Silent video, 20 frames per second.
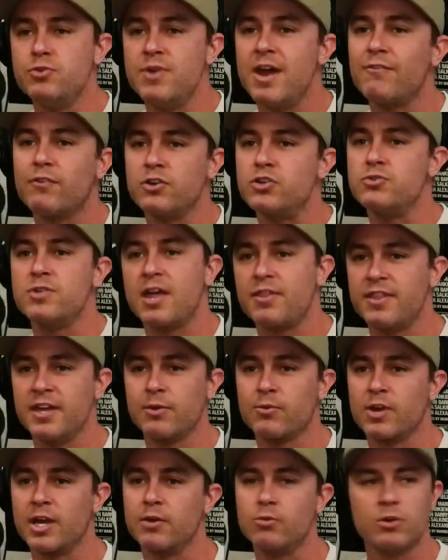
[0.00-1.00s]
never do that
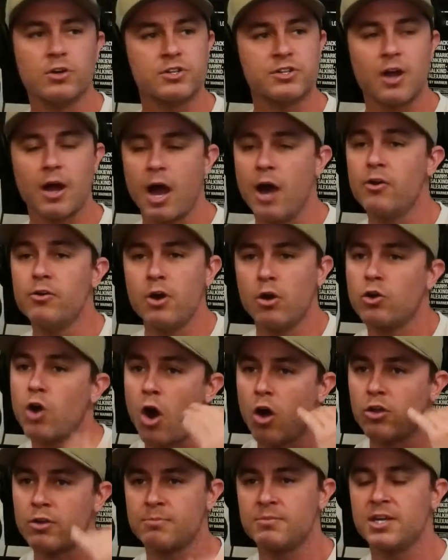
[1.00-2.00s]
thing where like, where's Tom? I don't know,
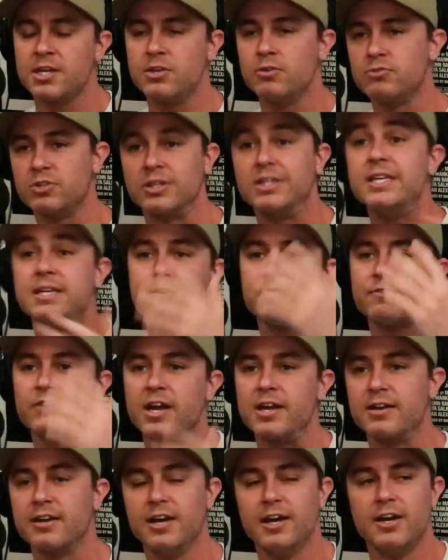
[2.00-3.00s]
call him, and you leave.
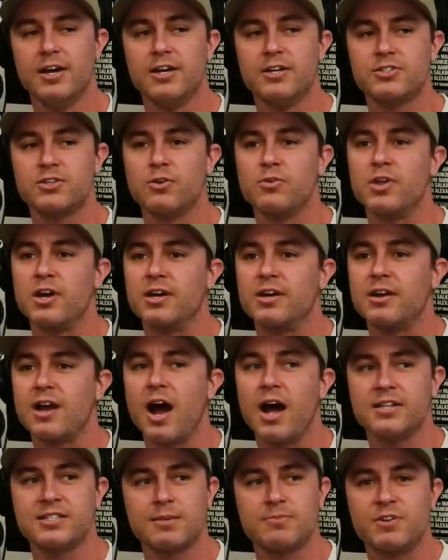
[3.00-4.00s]
Like, so the
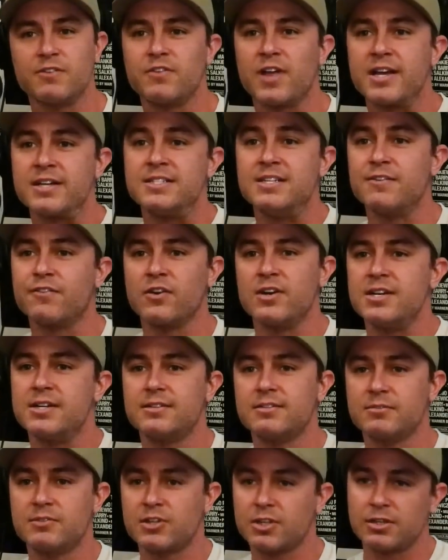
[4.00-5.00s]
concept of like different
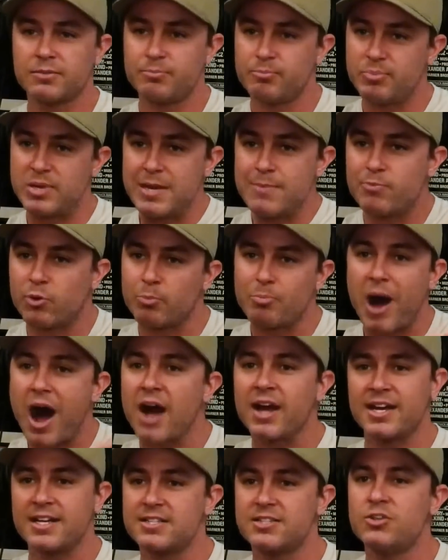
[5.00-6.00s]
people
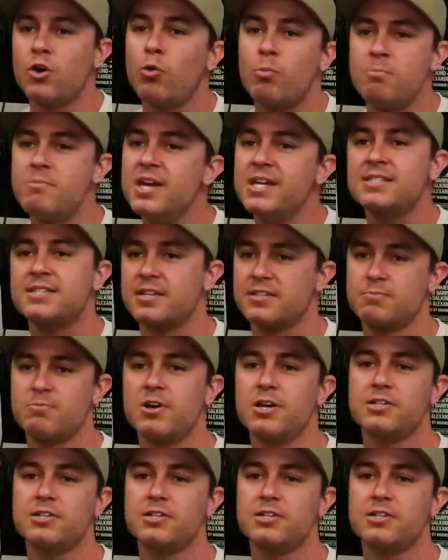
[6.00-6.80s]
pockets don't mix as